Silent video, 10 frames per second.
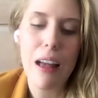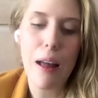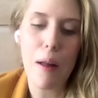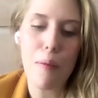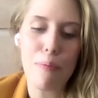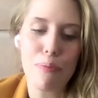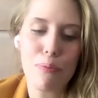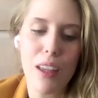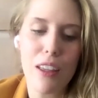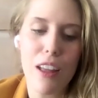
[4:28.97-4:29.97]
Um,
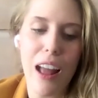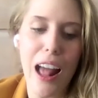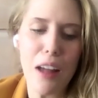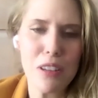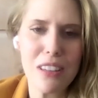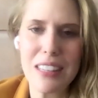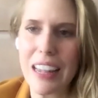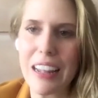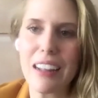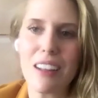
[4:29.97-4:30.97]
I would
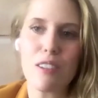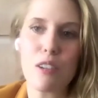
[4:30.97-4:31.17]
say